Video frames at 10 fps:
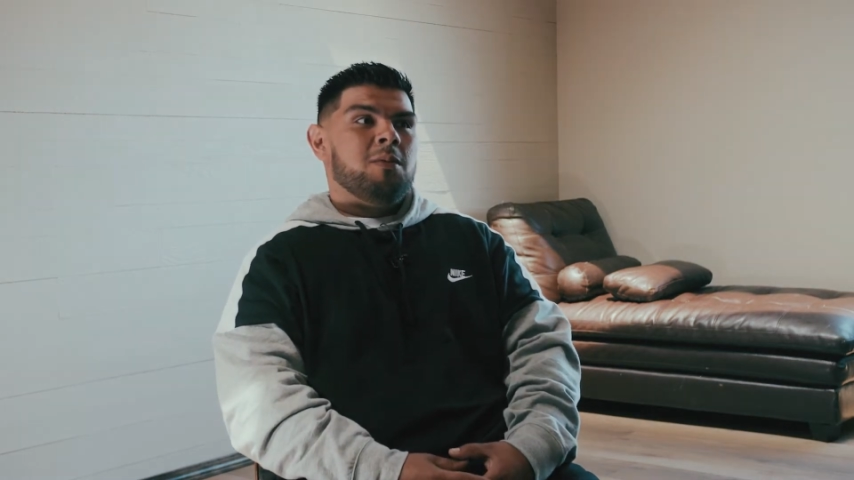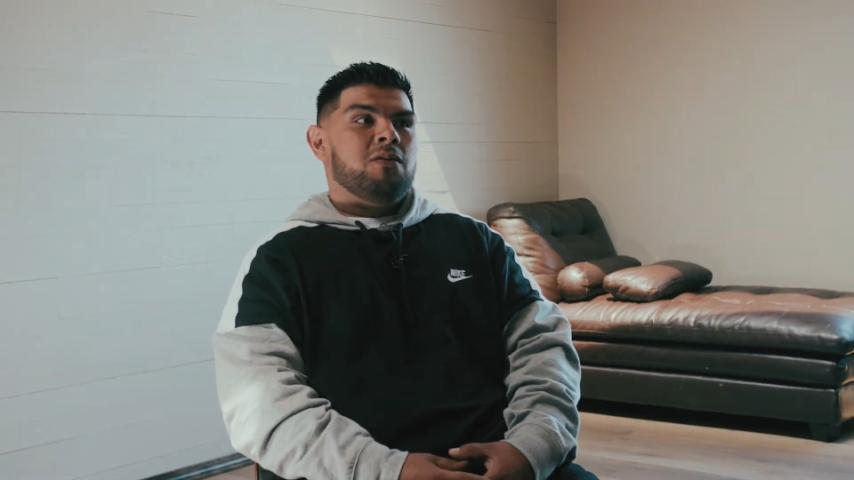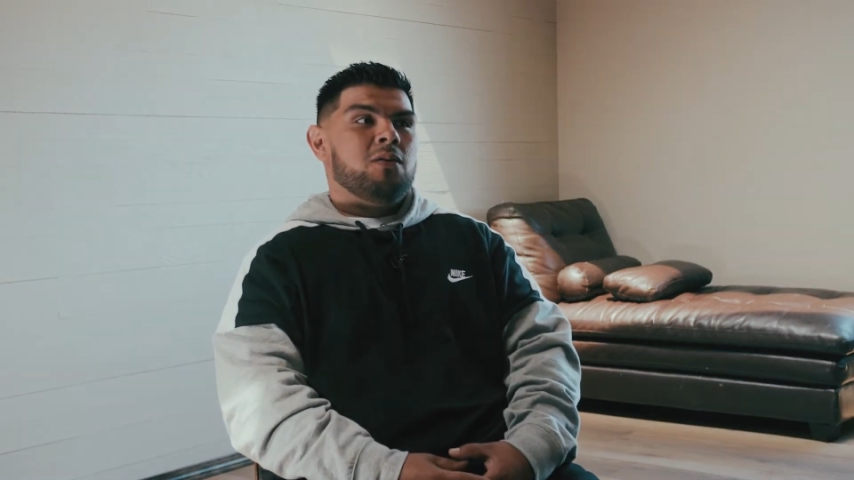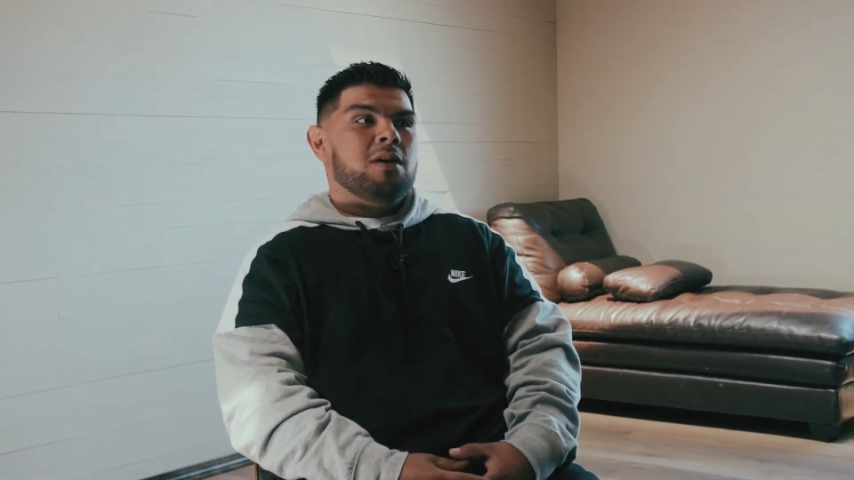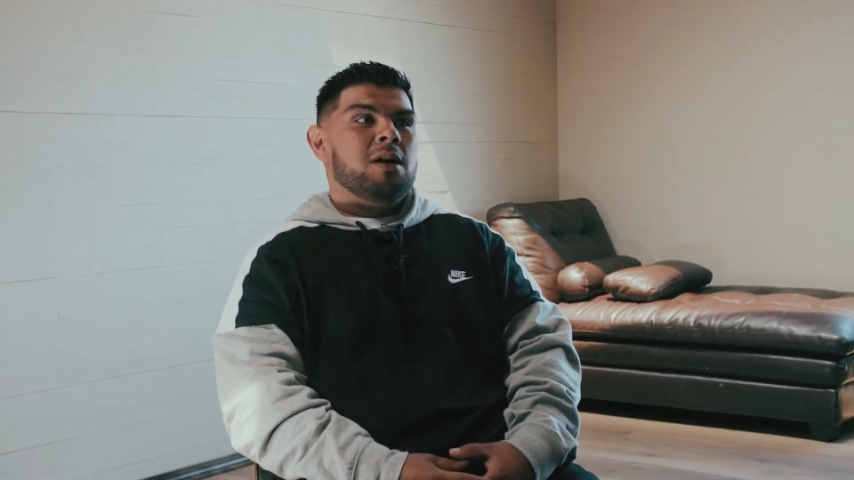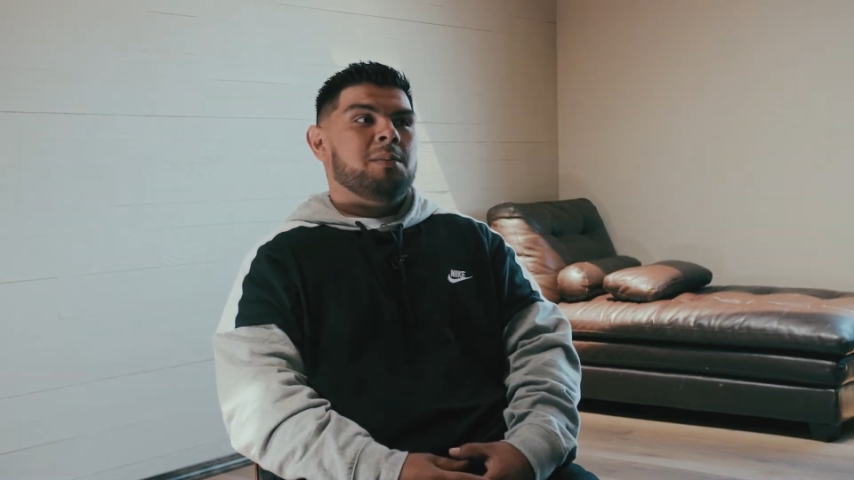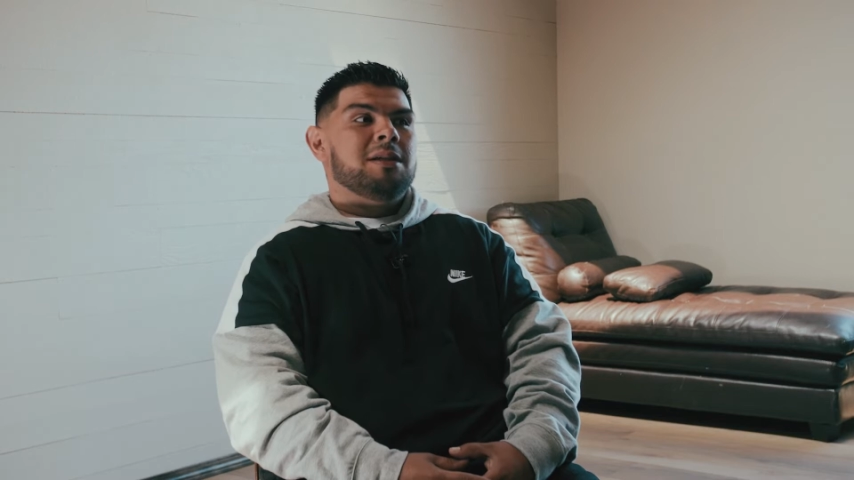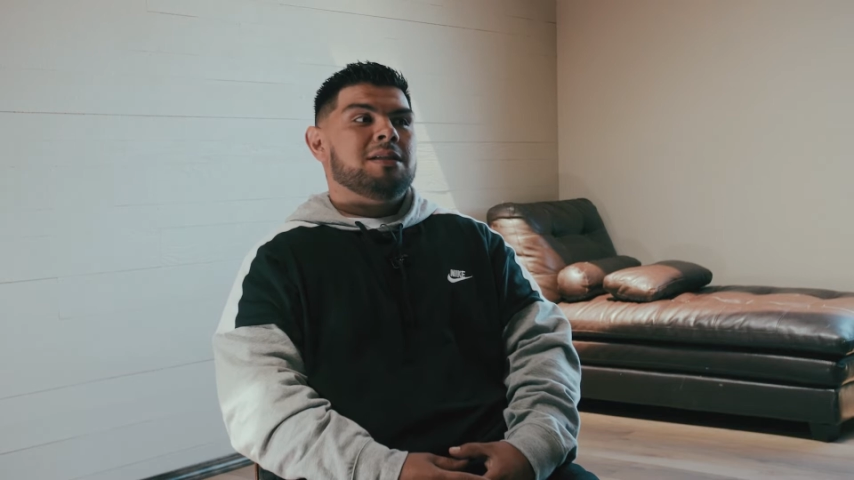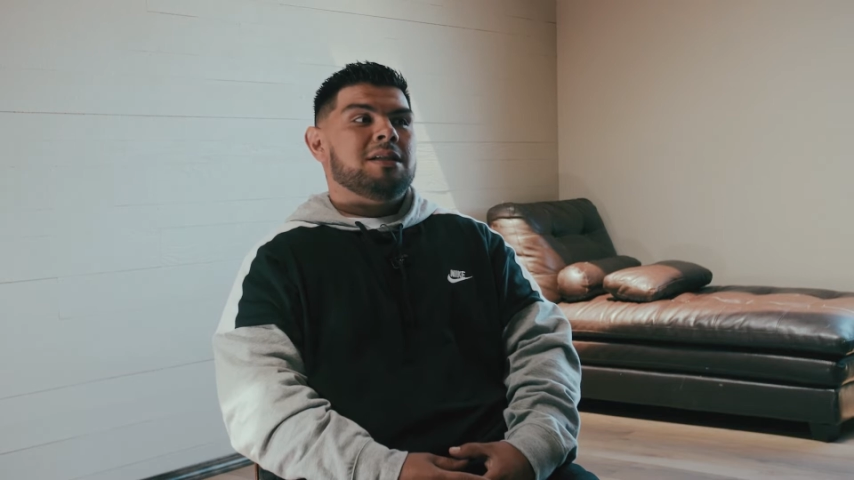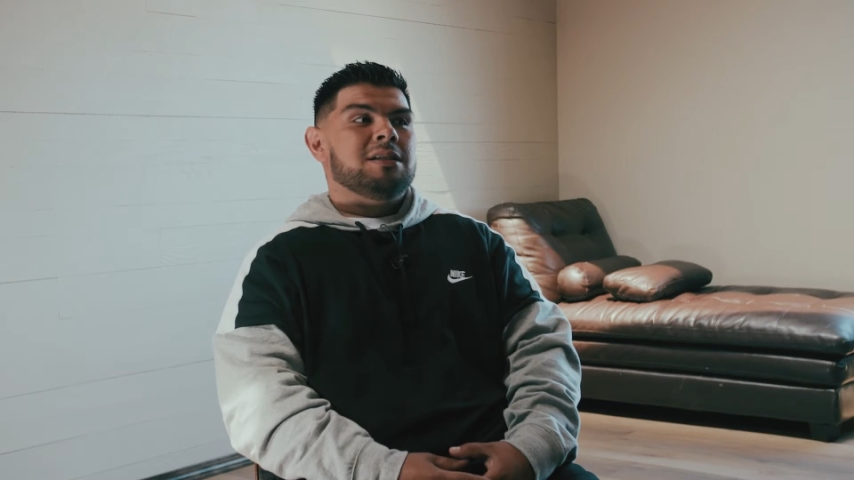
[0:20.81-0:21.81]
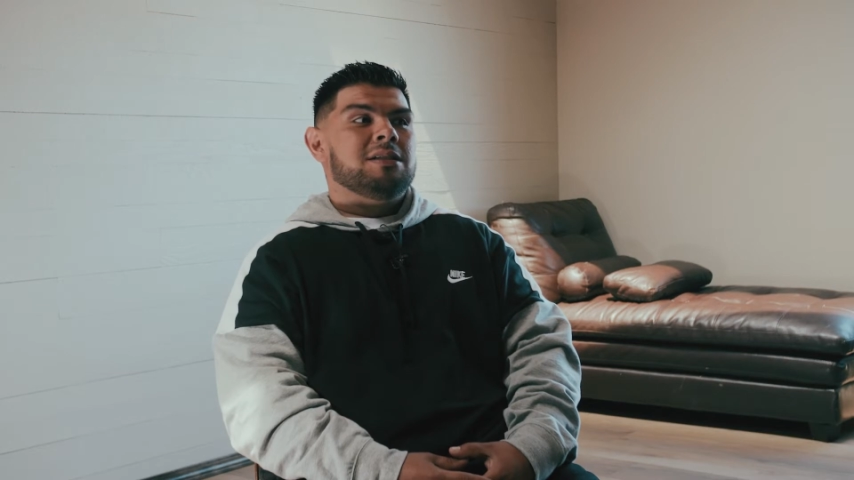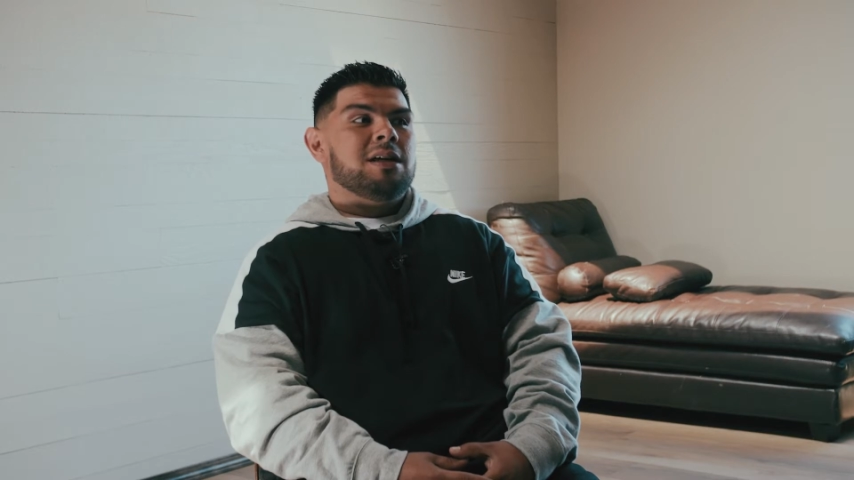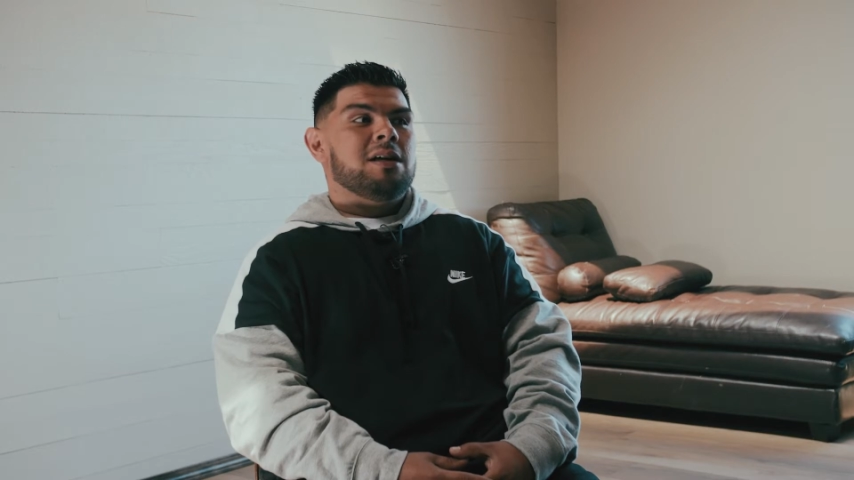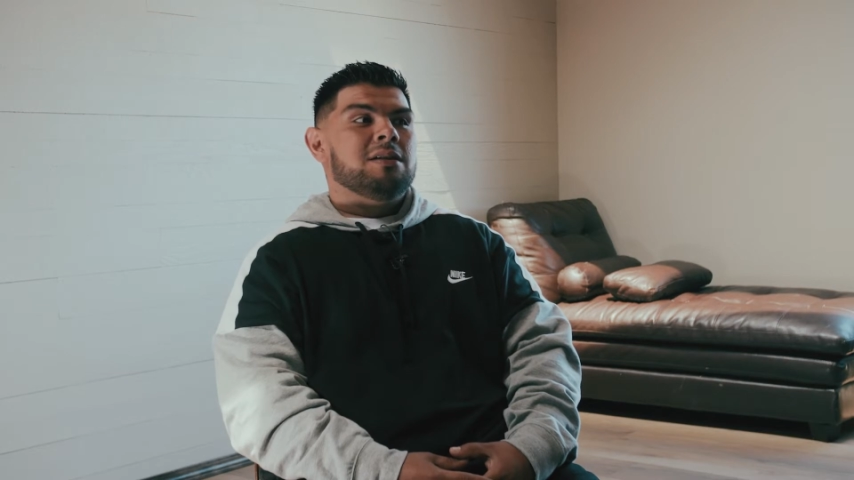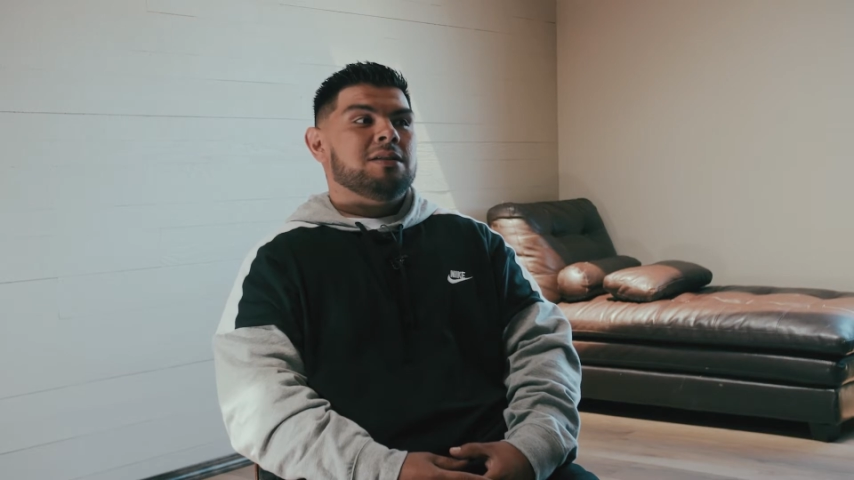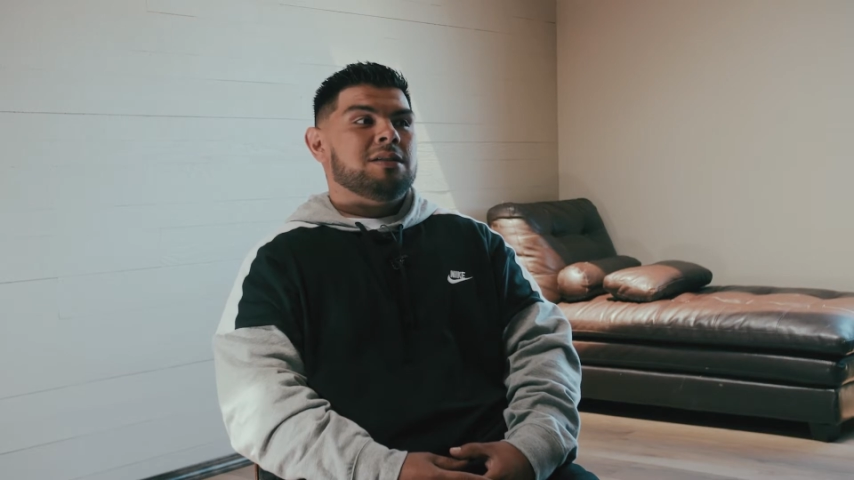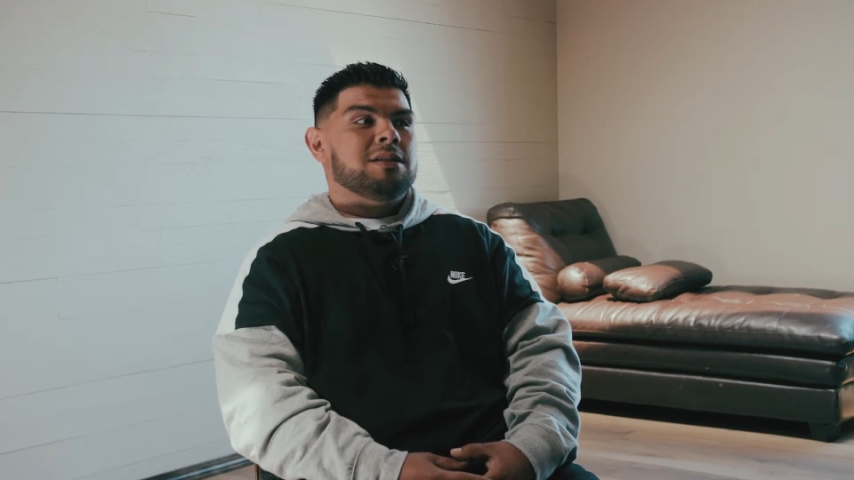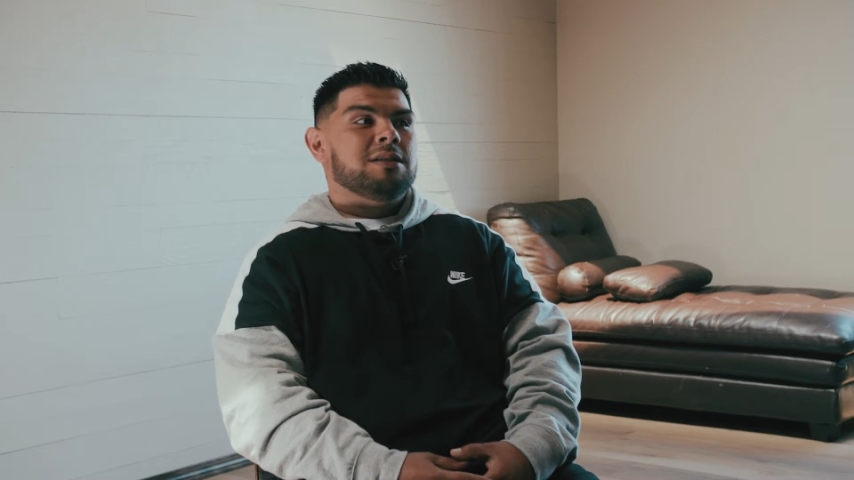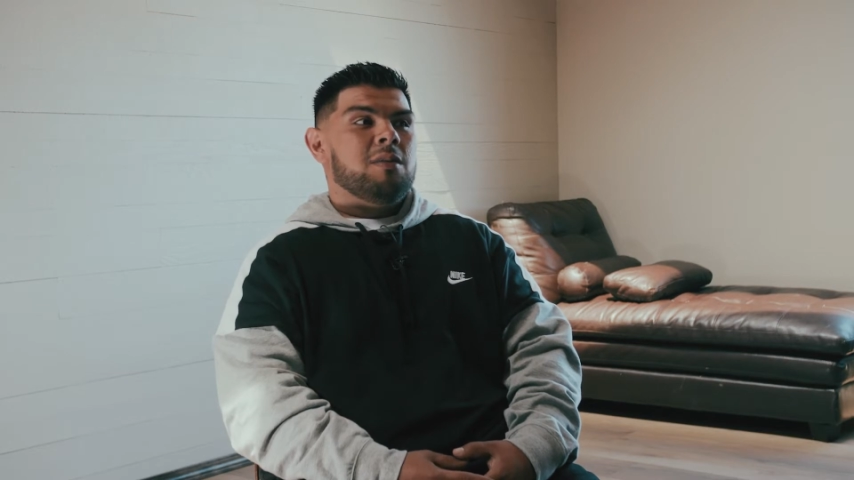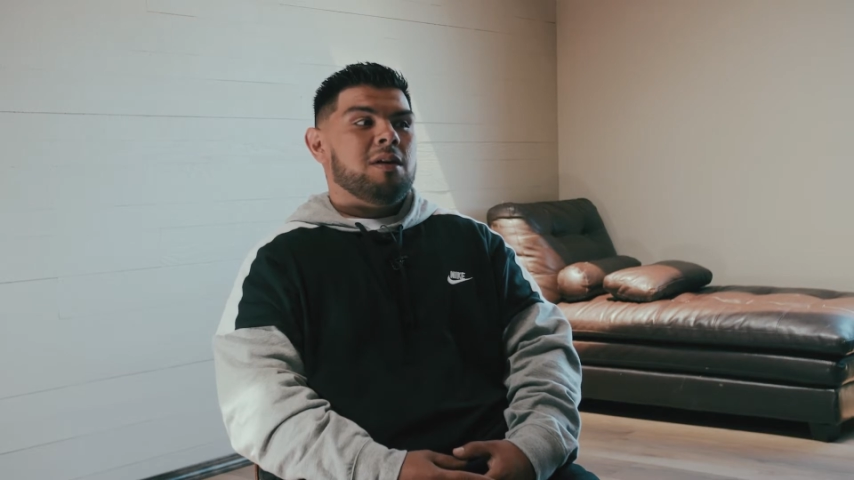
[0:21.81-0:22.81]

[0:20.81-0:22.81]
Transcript: Before coming to Teen Challenge,